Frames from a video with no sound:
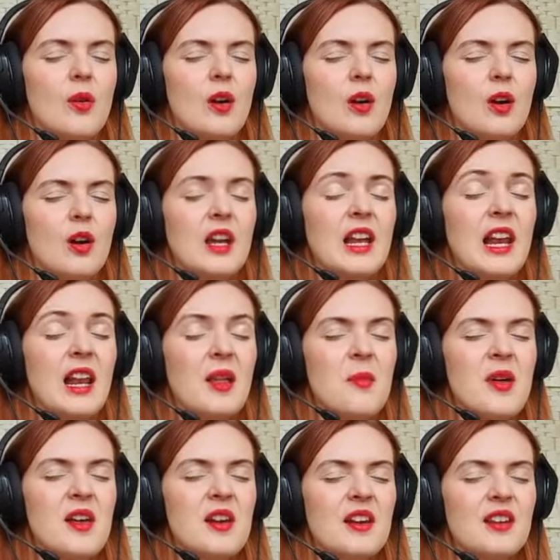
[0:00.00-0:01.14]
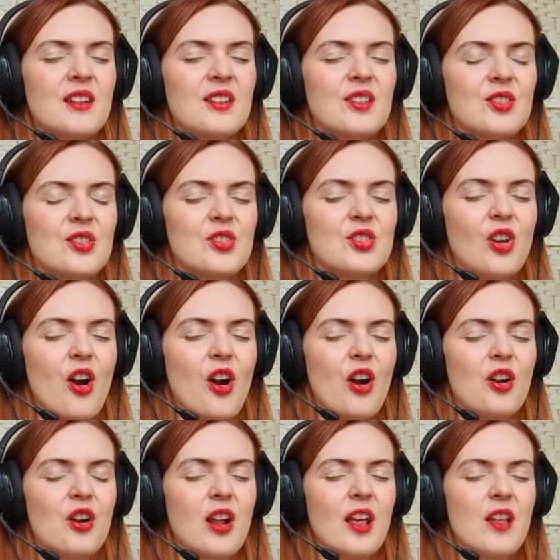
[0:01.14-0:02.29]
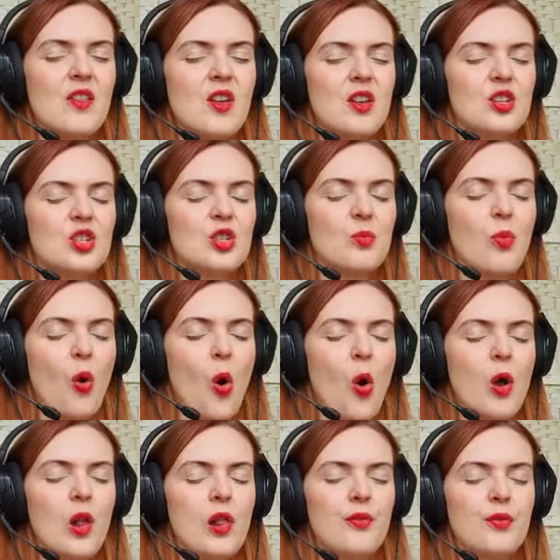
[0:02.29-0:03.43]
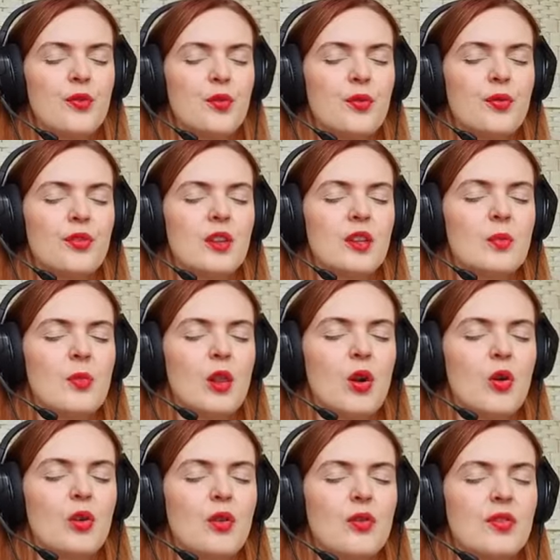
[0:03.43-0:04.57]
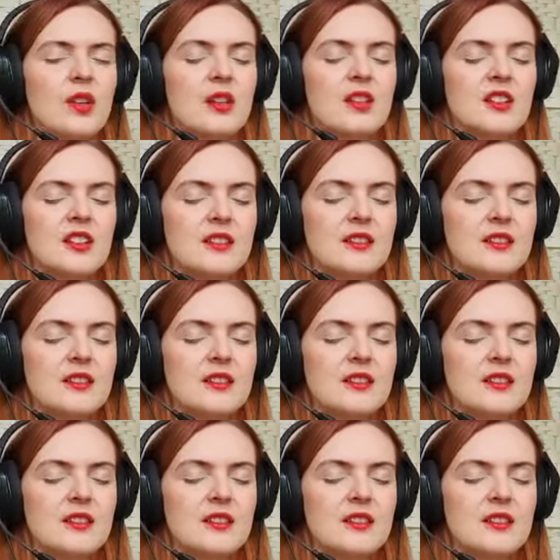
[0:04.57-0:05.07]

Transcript: a glimmering star energy ball few feet below your feet.